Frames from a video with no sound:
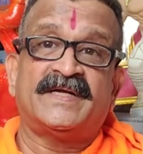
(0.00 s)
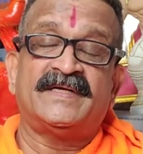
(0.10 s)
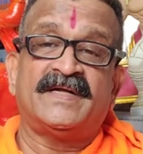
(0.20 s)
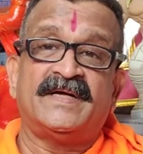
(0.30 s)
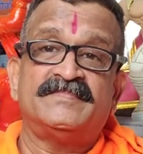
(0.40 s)

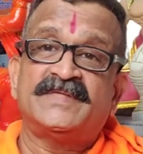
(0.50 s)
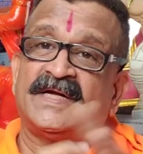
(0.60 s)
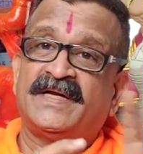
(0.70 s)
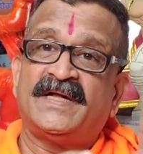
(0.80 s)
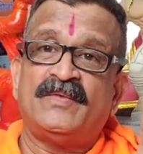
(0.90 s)
second
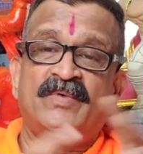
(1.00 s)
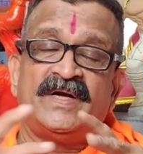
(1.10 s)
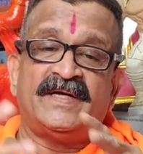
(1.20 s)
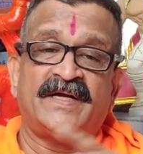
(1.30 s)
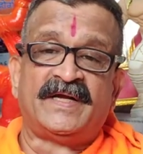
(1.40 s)
time
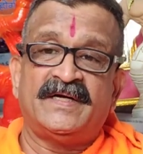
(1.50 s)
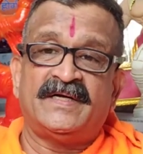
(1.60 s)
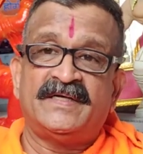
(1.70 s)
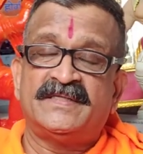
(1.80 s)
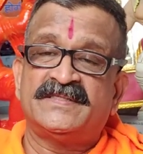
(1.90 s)
went
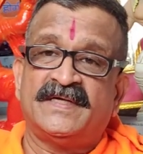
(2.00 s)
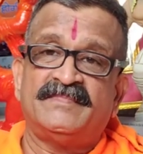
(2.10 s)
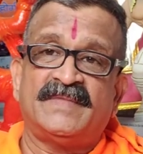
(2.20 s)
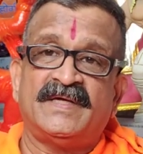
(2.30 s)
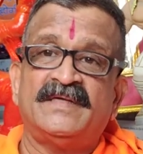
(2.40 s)
again, did the
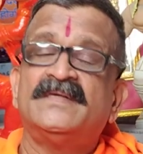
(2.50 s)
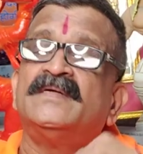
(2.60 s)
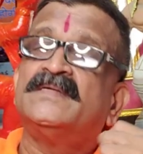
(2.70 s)
same thing.